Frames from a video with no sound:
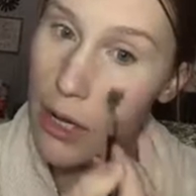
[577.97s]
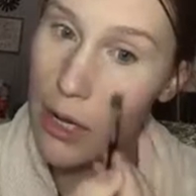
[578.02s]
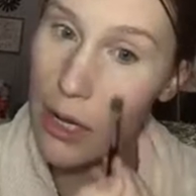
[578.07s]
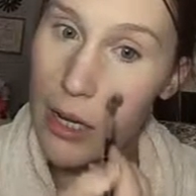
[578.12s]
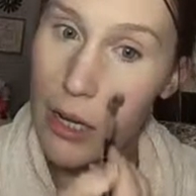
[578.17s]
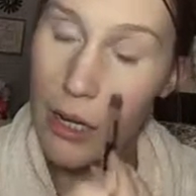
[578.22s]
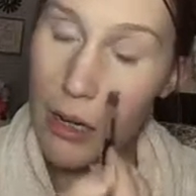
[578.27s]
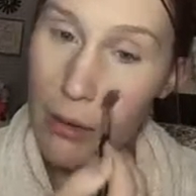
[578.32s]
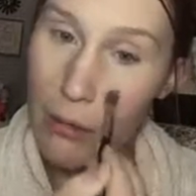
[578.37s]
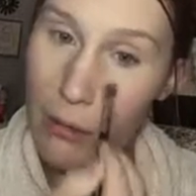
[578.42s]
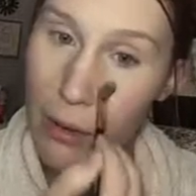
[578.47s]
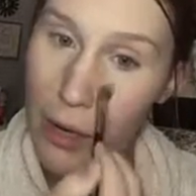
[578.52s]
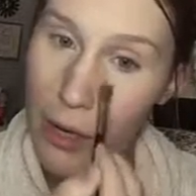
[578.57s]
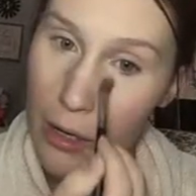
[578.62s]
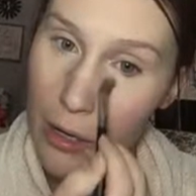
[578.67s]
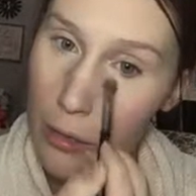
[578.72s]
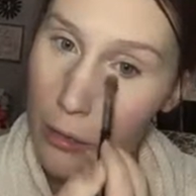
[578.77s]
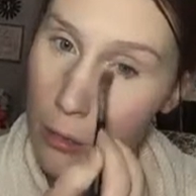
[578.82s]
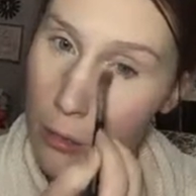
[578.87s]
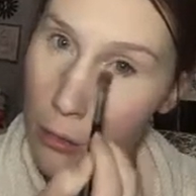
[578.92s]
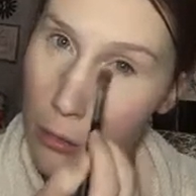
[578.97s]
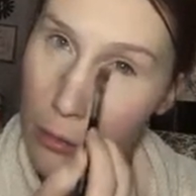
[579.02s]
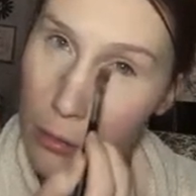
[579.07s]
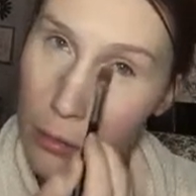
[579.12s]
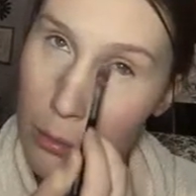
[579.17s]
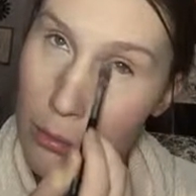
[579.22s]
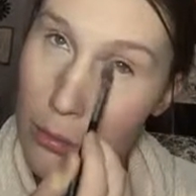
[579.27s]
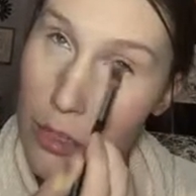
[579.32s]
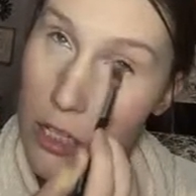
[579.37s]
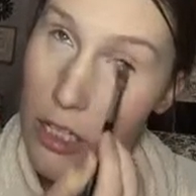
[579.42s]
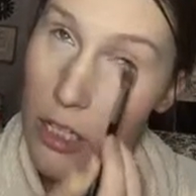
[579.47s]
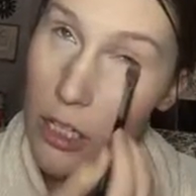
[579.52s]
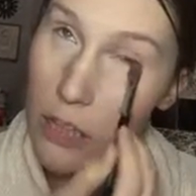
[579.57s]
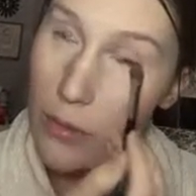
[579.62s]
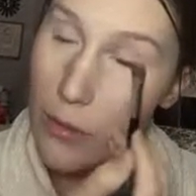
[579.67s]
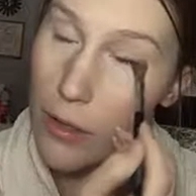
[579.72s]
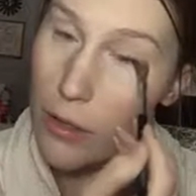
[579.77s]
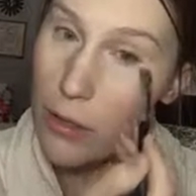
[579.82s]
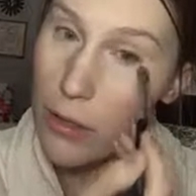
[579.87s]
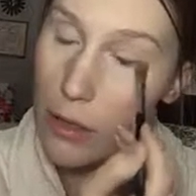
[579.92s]
I got white girl
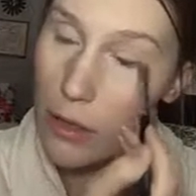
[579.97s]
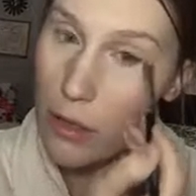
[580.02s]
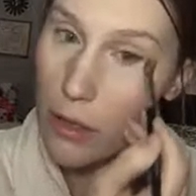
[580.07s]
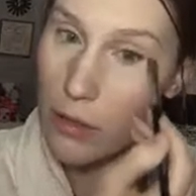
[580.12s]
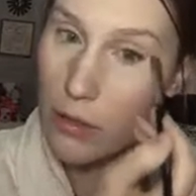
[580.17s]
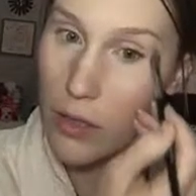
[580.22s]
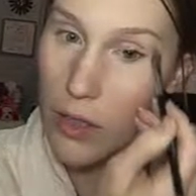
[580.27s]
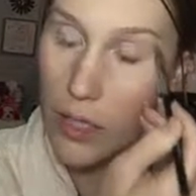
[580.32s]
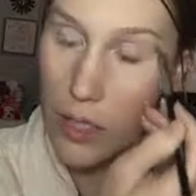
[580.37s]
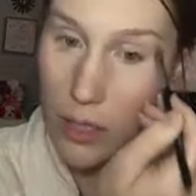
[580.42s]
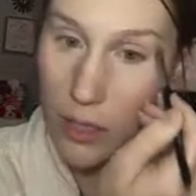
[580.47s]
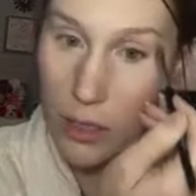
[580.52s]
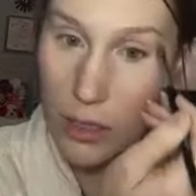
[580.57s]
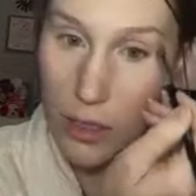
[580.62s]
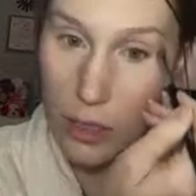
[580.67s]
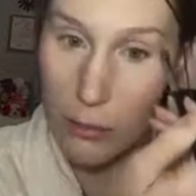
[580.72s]
stuff going on over here.